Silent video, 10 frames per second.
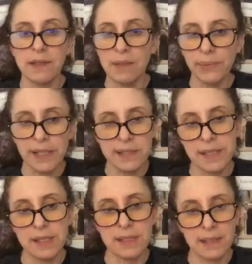And then plus,
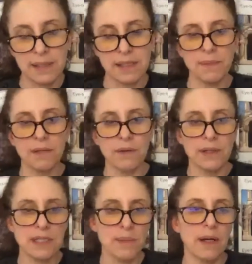Disney did something
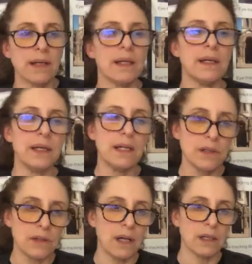very smart. He
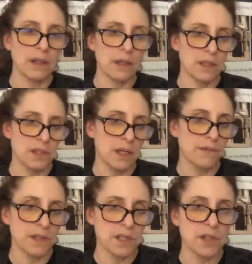took all the cars off
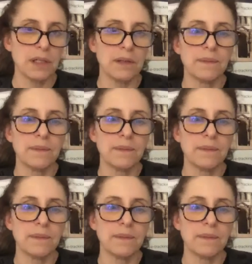the street.